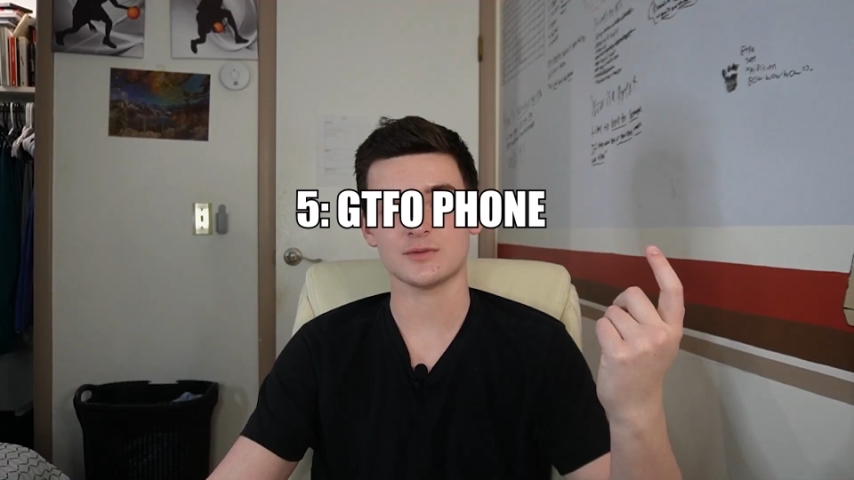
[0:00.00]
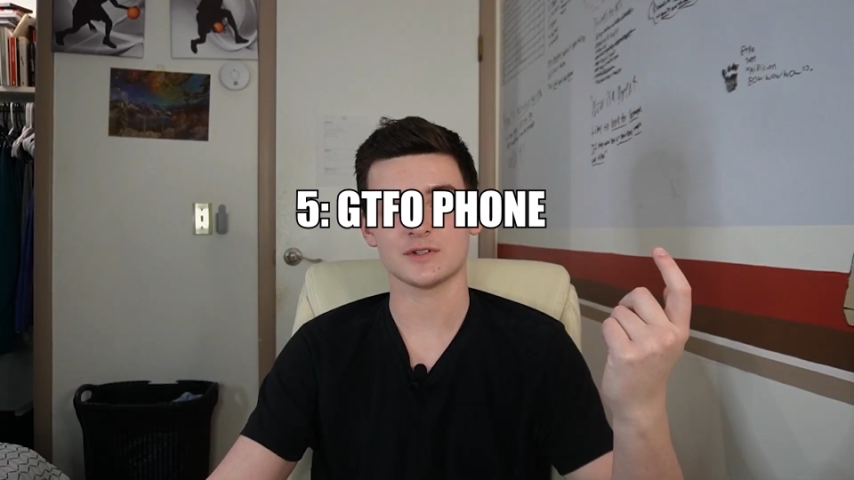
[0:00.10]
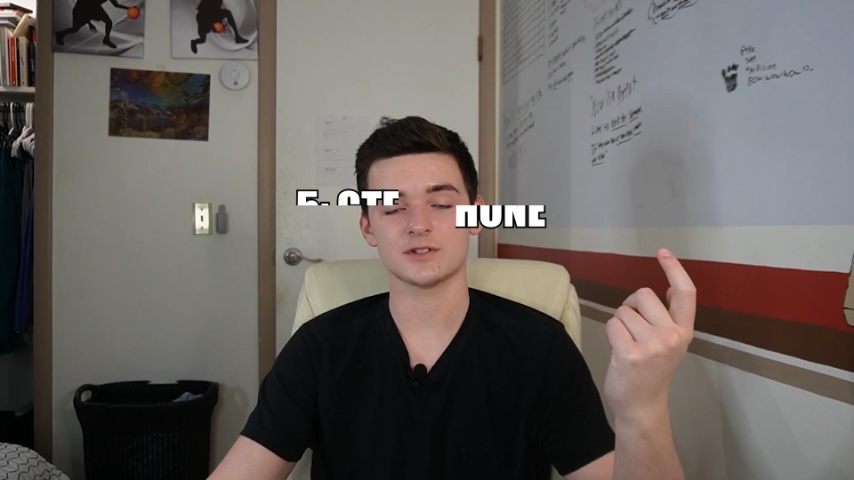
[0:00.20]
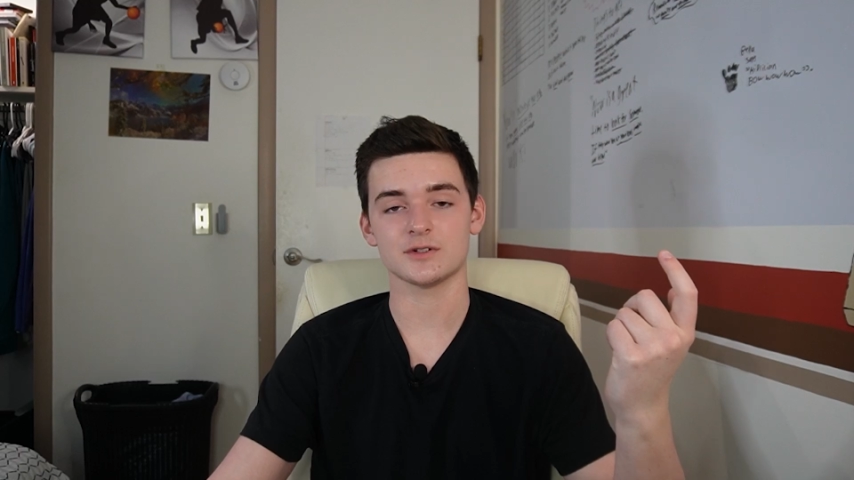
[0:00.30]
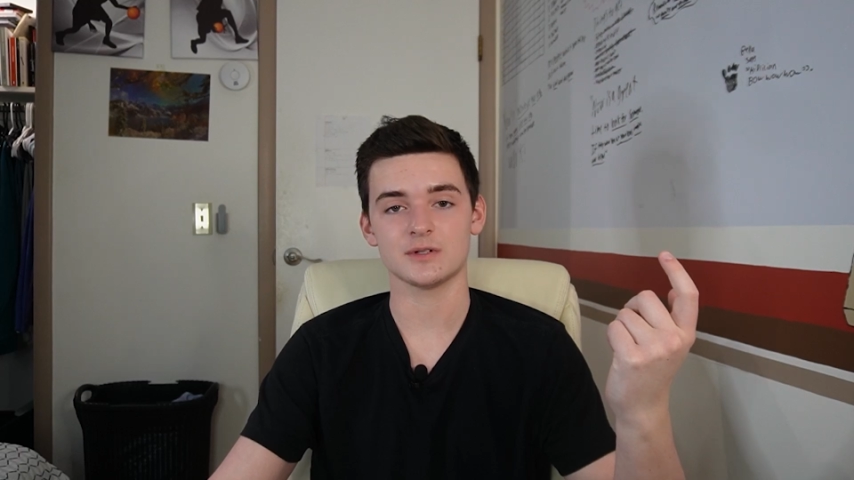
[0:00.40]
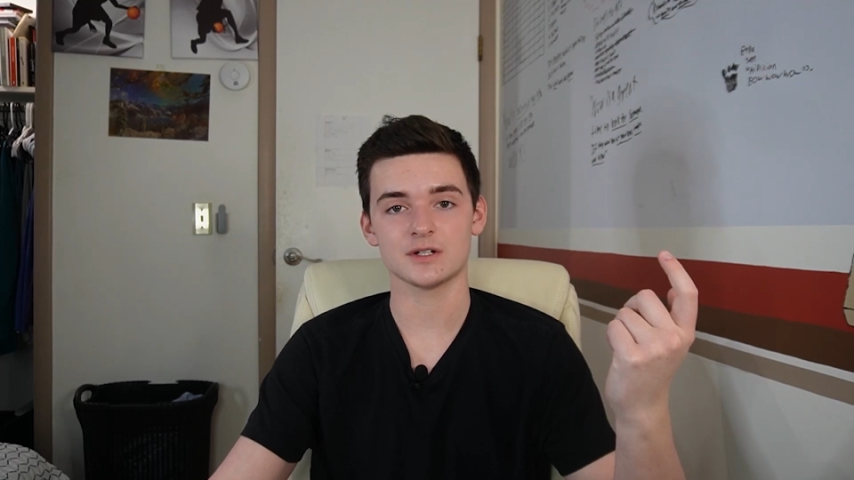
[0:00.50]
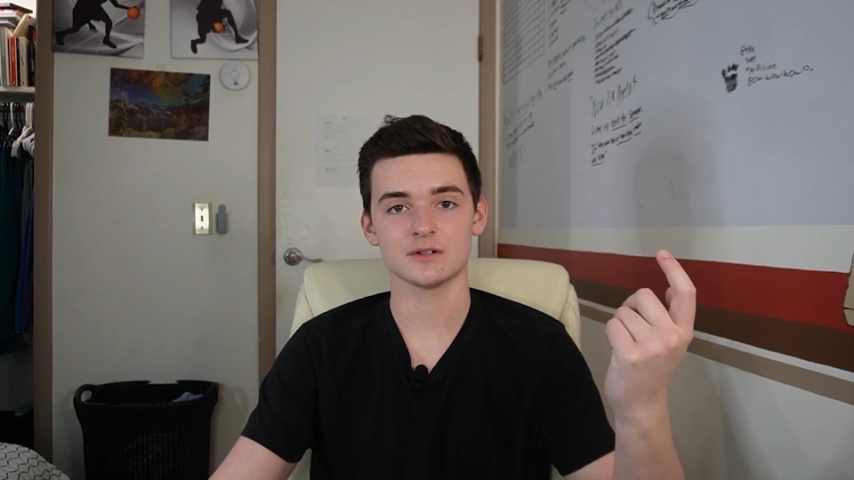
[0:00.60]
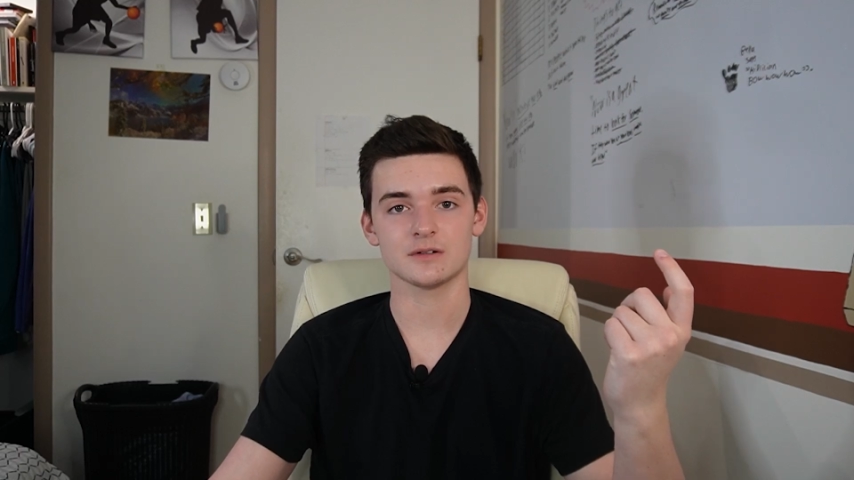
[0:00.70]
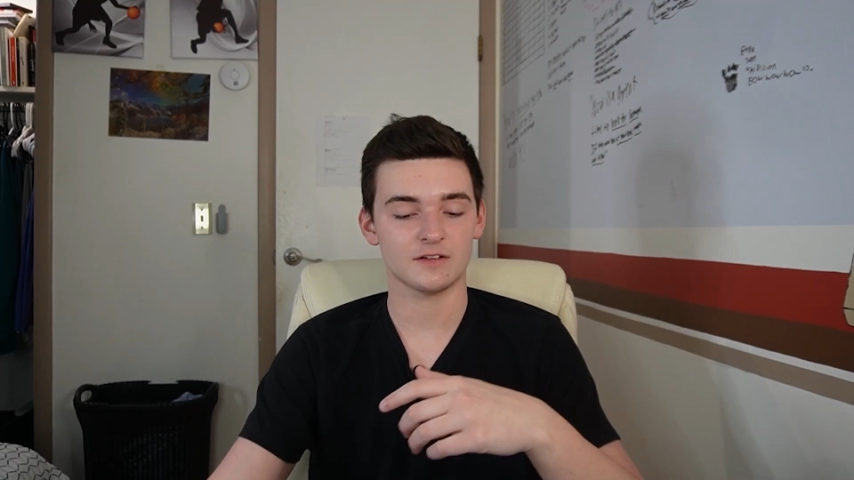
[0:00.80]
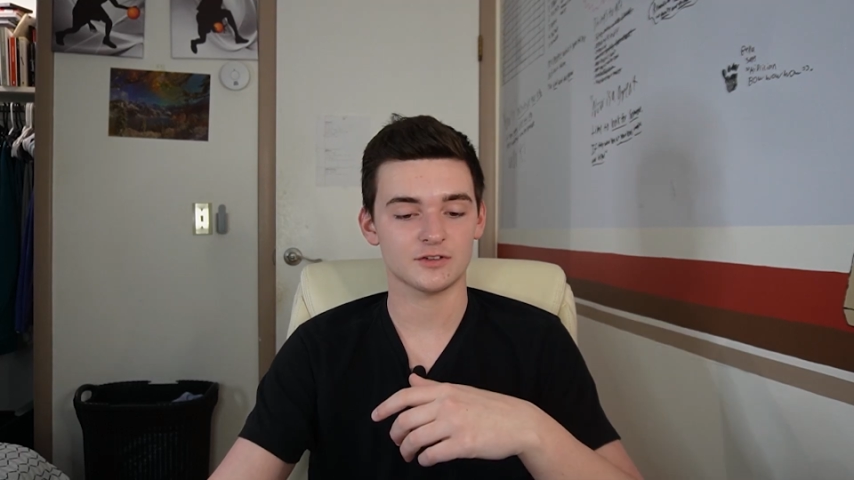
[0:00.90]
can do
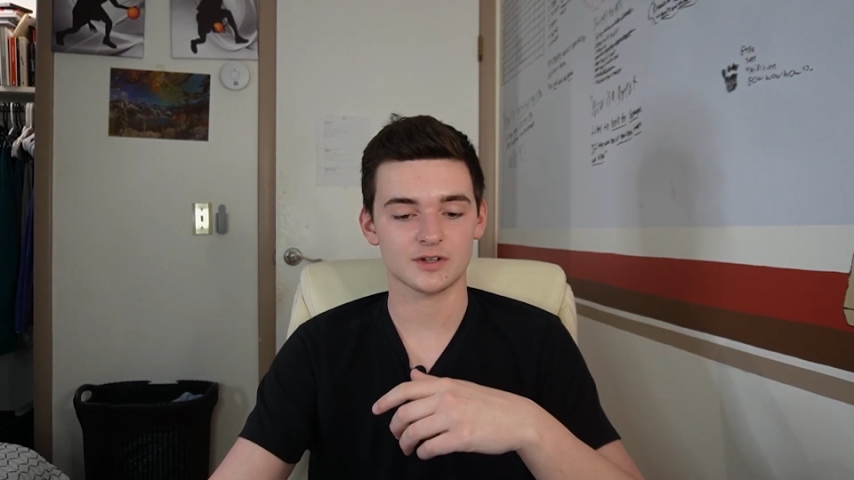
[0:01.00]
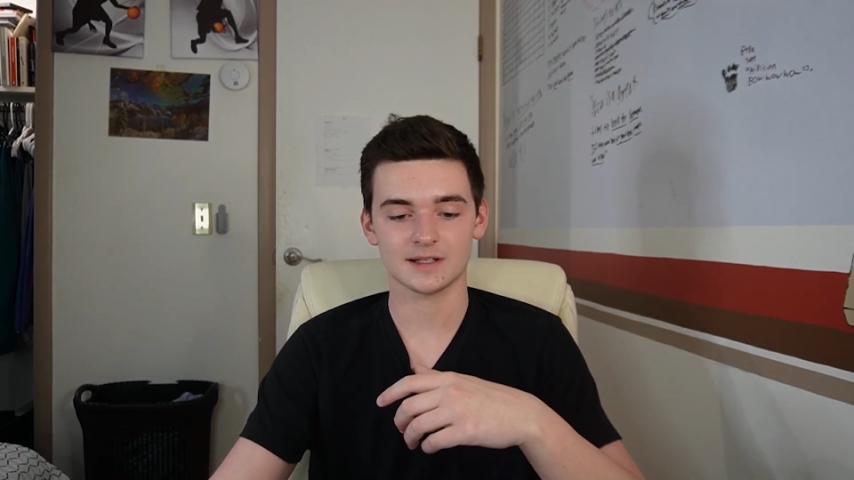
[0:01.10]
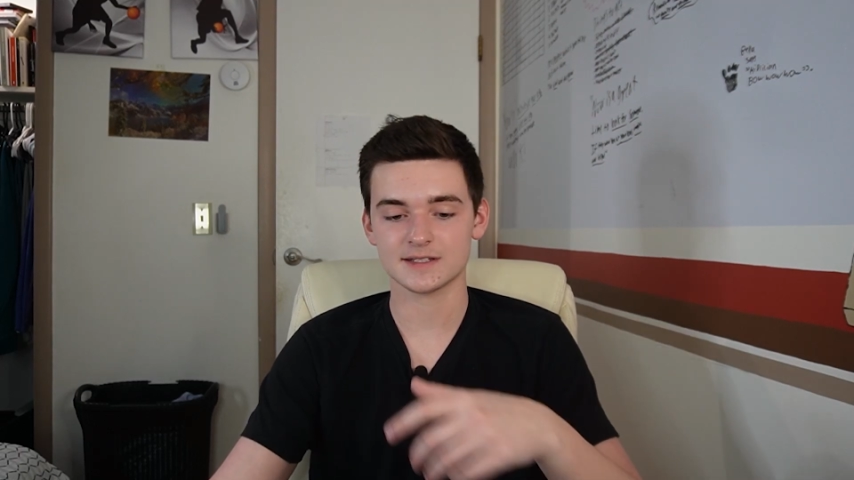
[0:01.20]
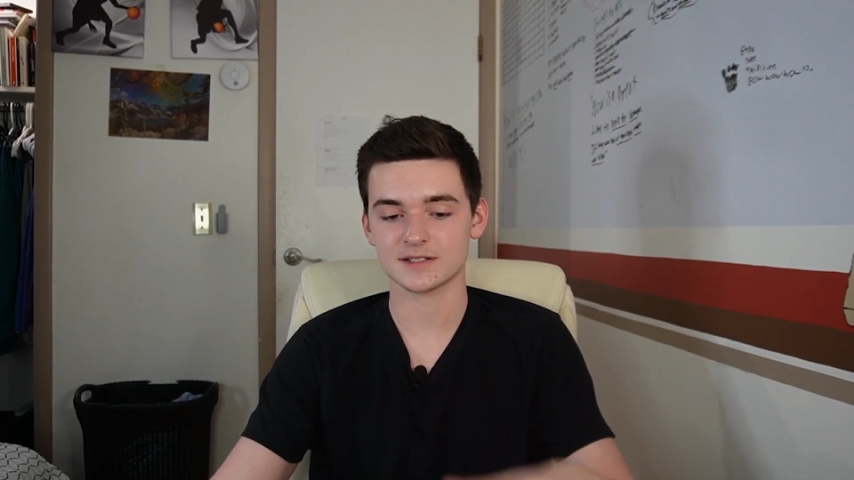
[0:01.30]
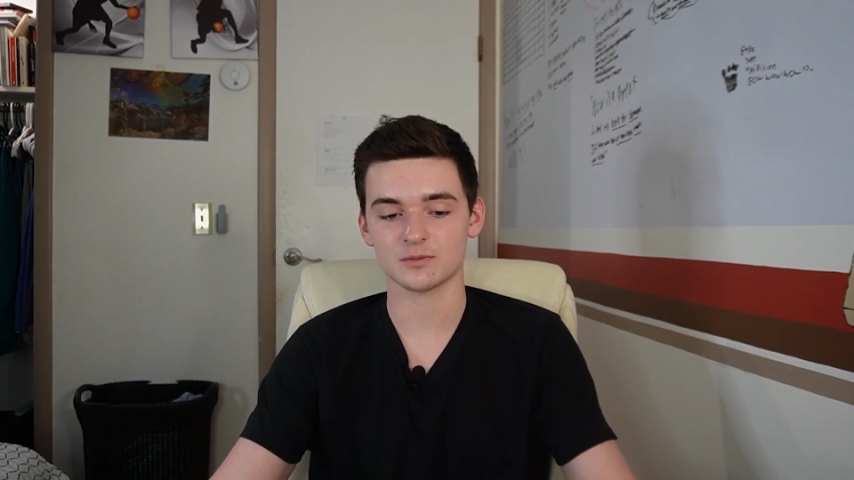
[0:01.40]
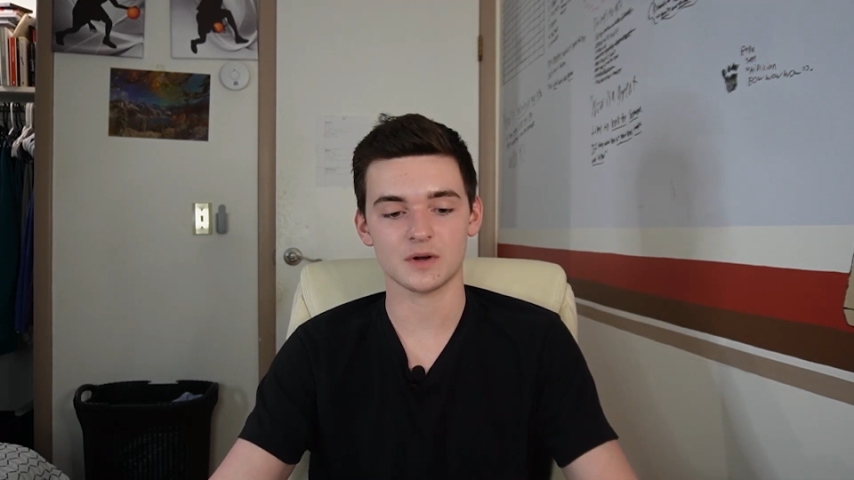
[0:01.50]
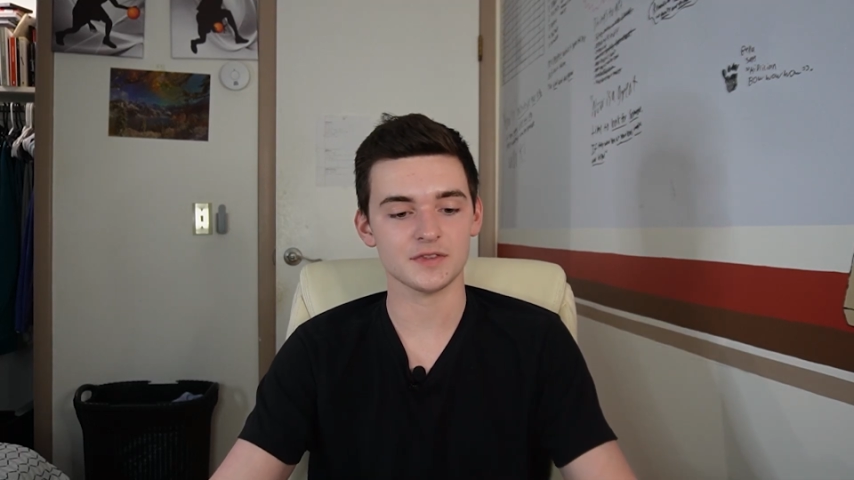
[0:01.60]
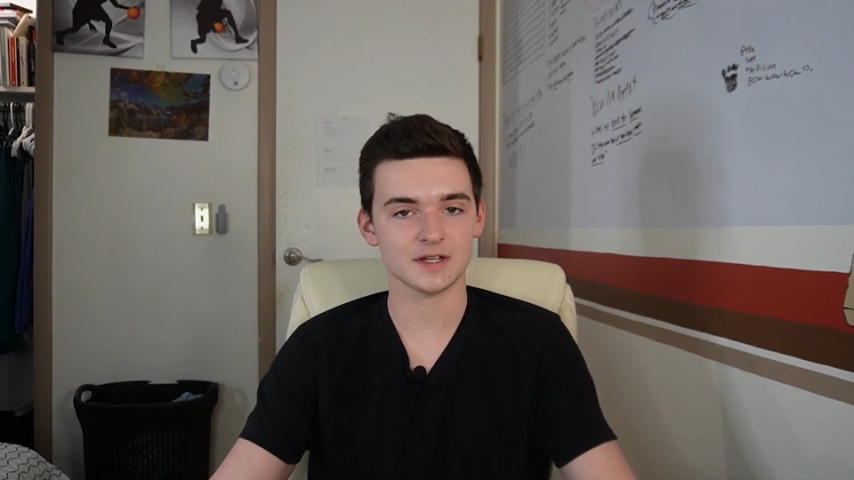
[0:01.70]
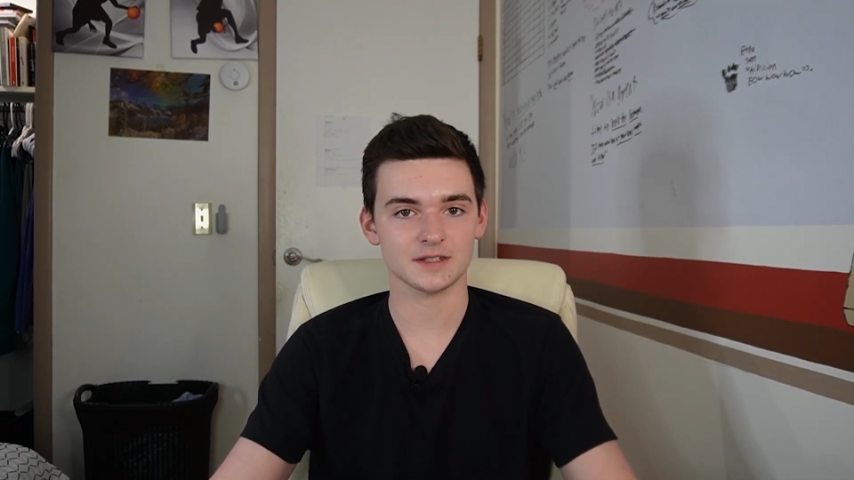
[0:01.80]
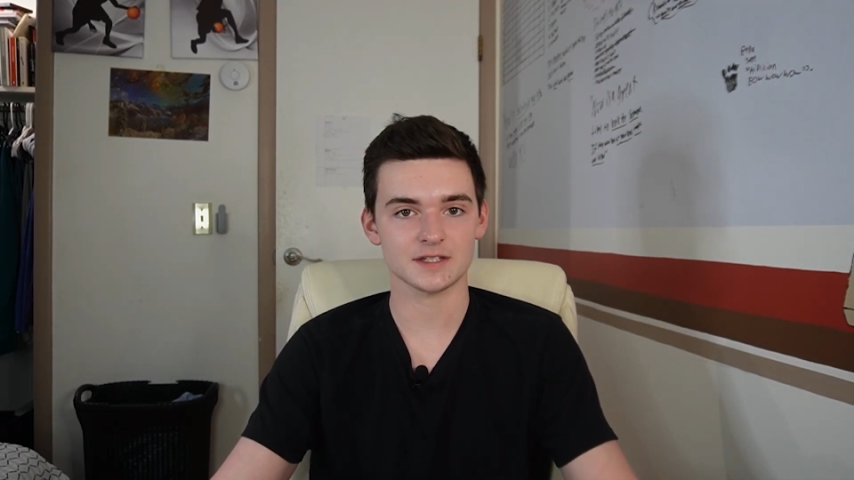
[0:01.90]
here, if you're gonna listen to one
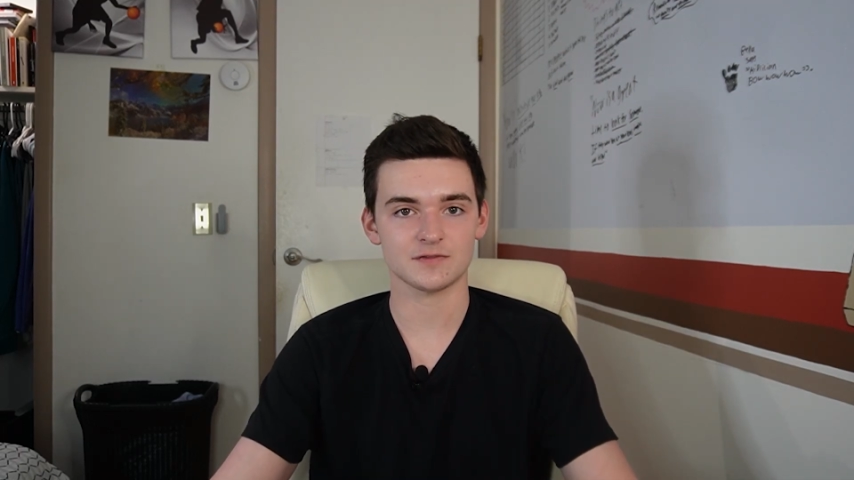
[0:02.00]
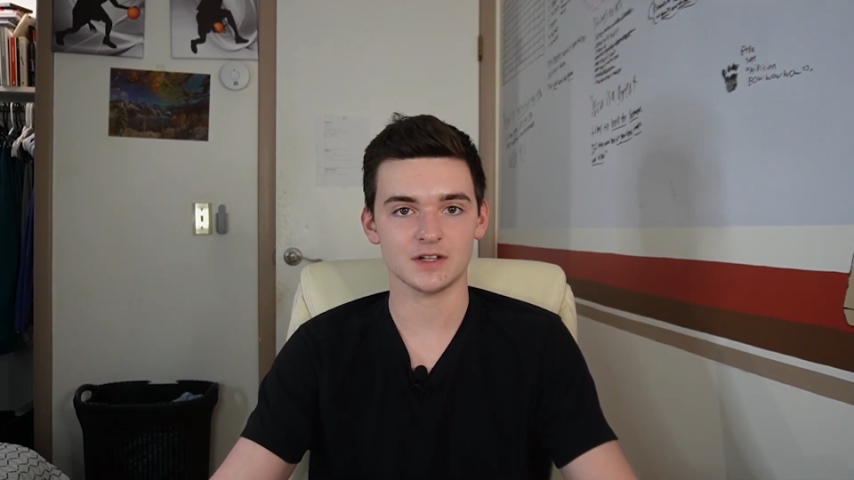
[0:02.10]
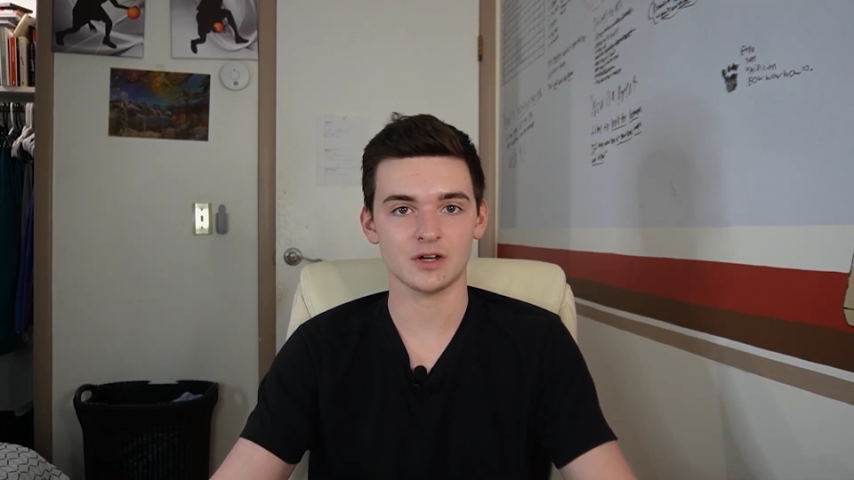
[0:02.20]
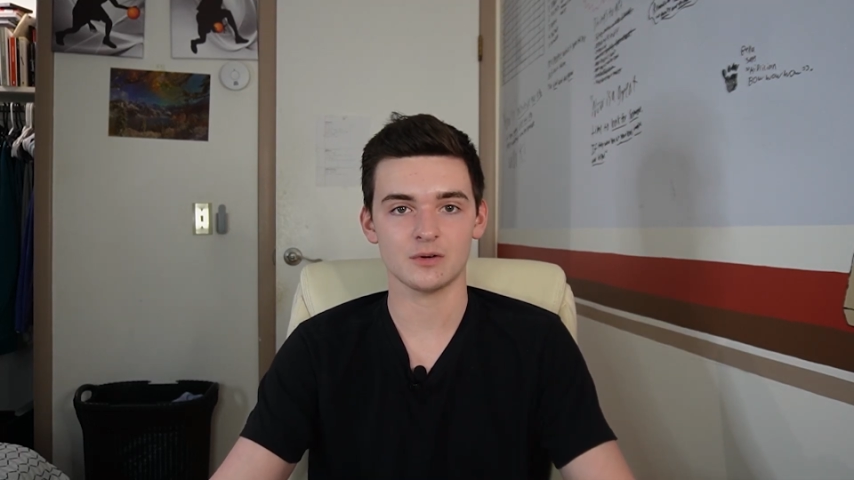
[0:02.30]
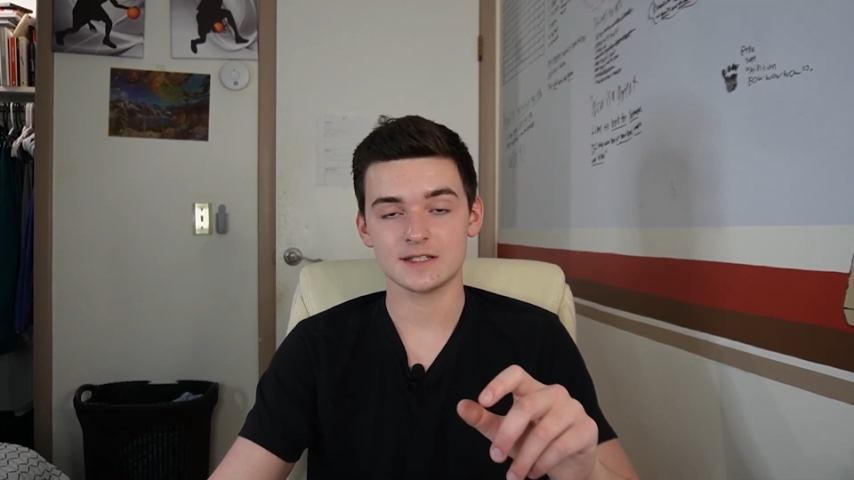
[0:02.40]
thing in this video,